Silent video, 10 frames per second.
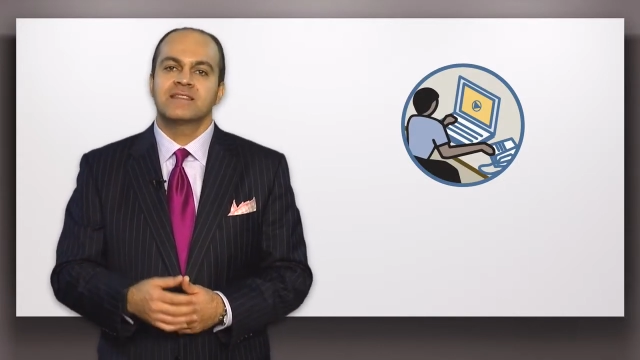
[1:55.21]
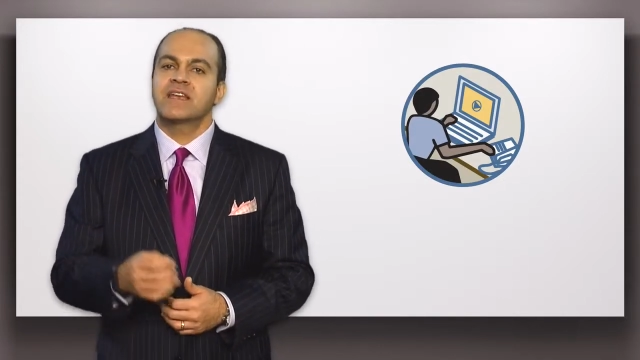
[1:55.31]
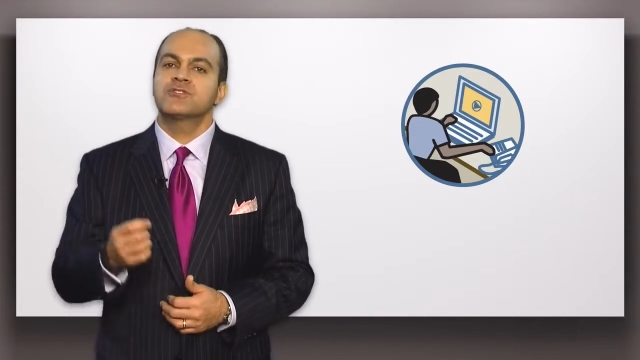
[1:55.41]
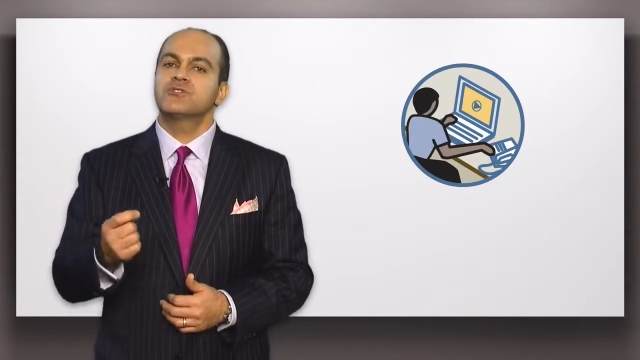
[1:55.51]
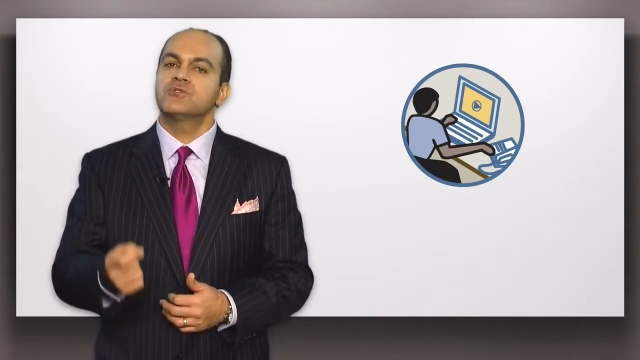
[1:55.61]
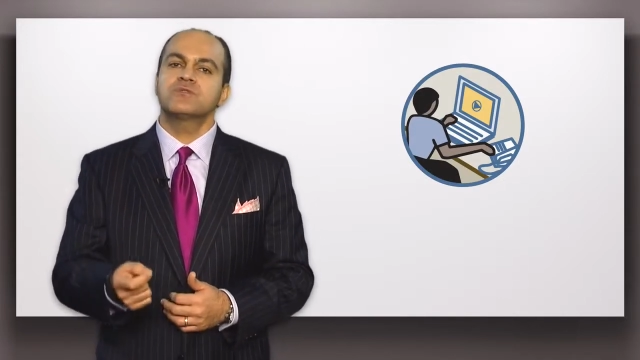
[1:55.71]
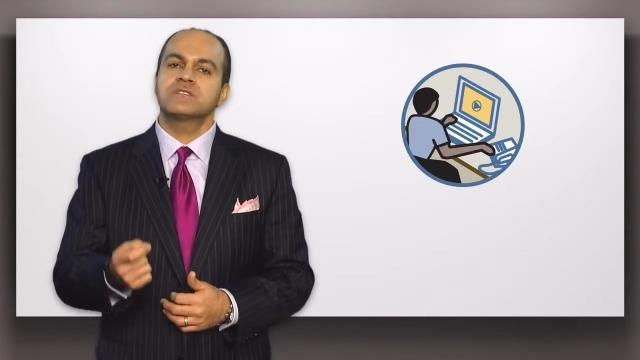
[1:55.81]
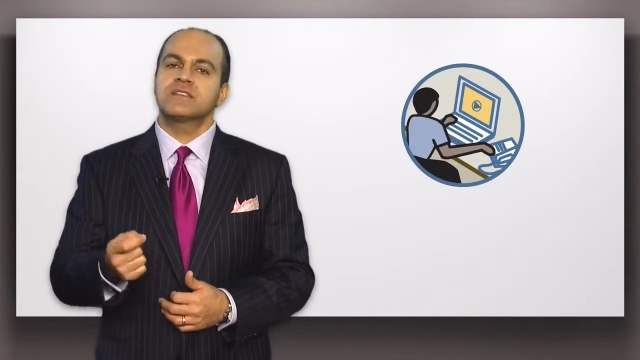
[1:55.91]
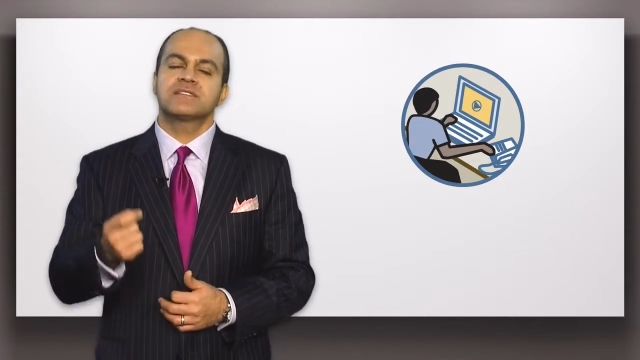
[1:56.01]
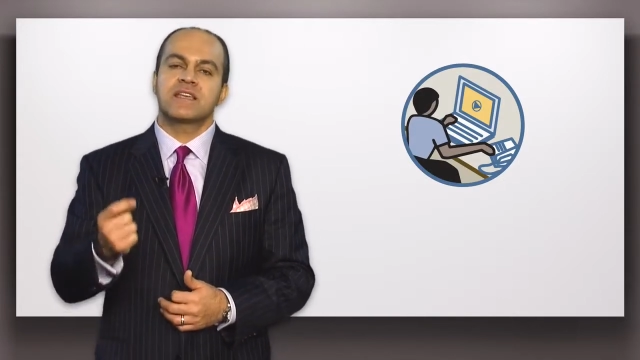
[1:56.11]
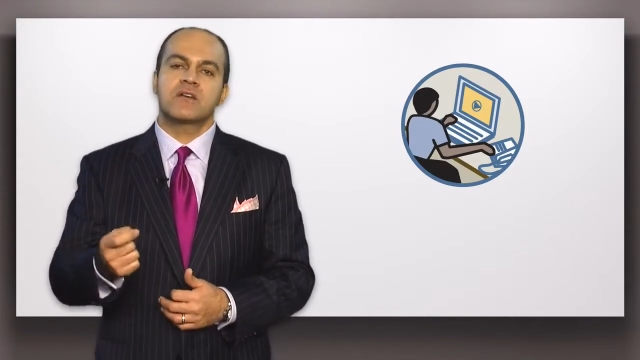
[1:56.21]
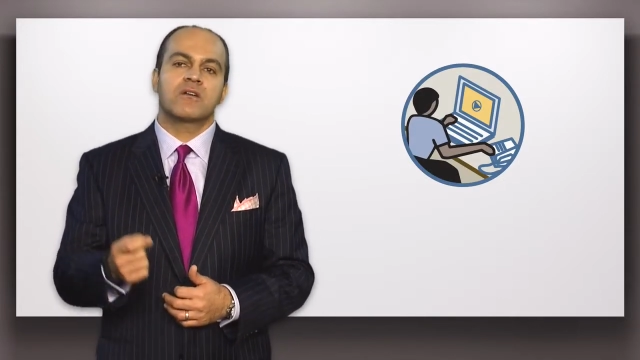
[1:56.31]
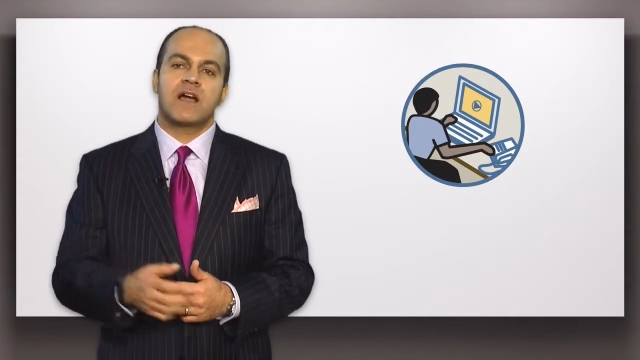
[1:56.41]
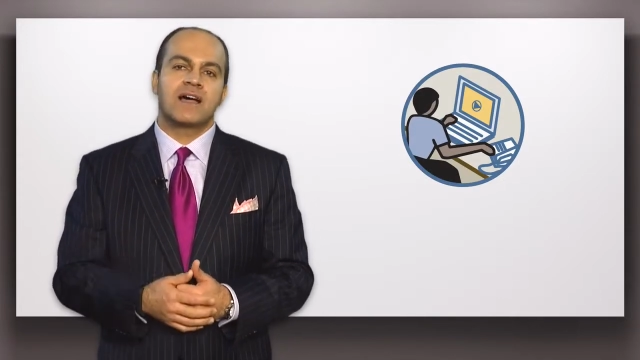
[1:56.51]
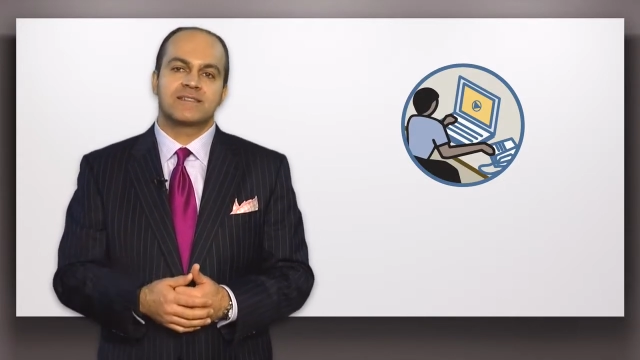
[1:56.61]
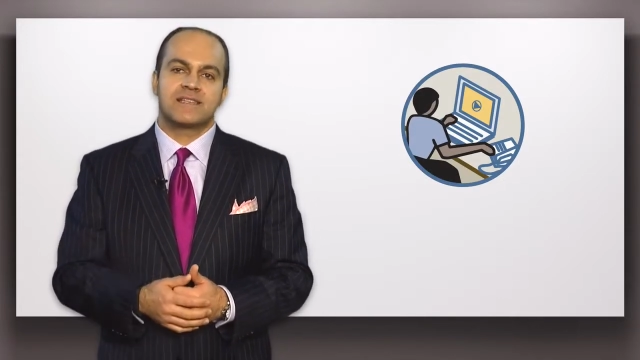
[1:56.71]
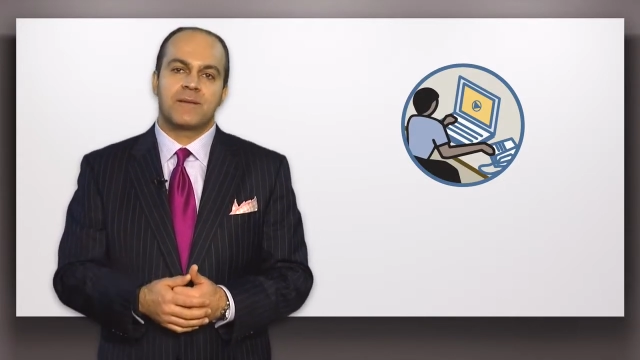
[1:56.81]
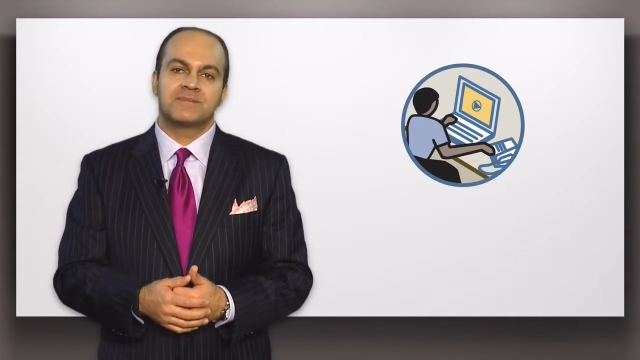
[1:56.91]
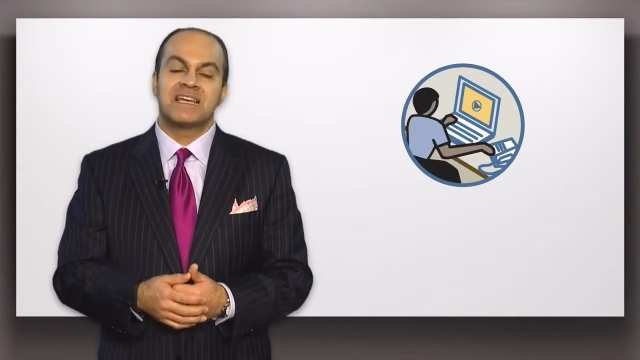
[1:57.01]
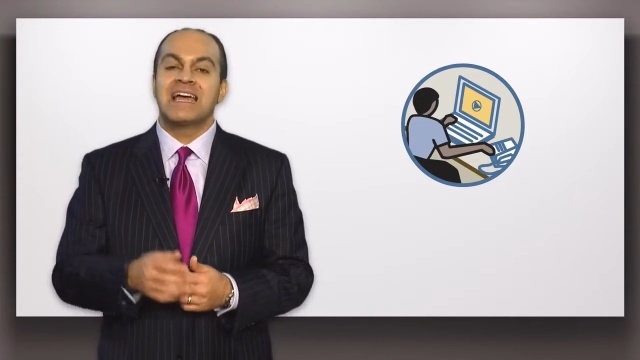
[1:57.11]
that introduces a single
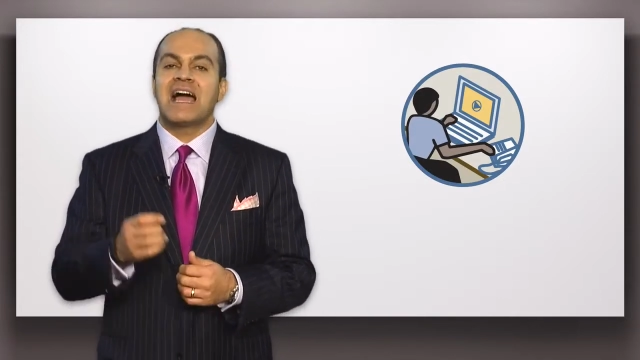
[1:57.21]
concept